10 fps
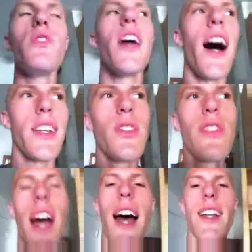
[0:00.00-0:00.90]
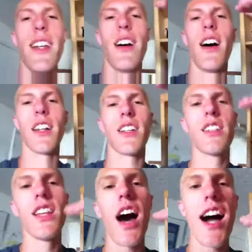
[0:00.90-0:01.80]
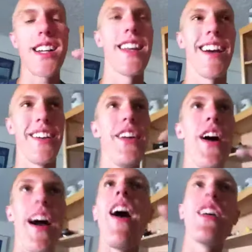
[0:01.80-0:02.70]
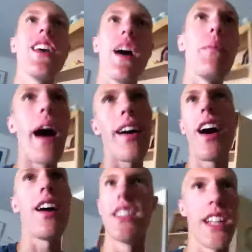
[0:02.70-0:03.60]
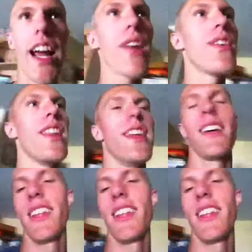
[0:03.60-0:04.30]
got it on lockdown, all about college, everything.